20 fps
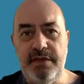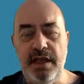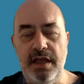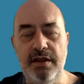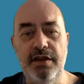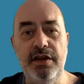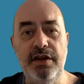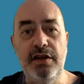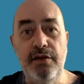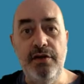
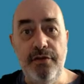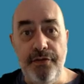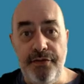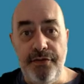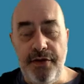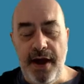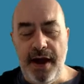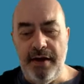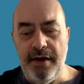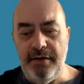that you've
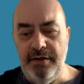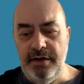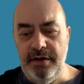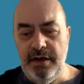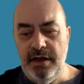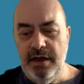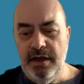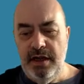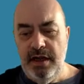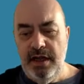found,
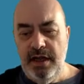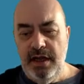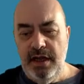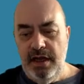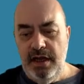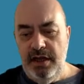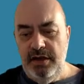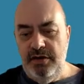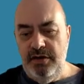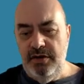
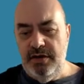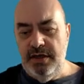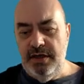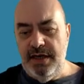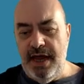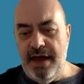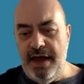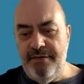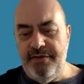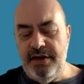you can
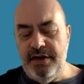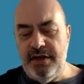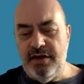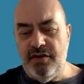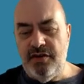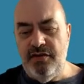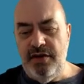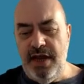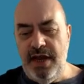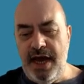have it
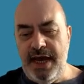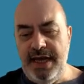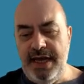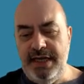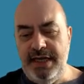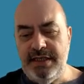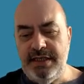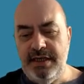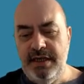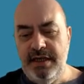create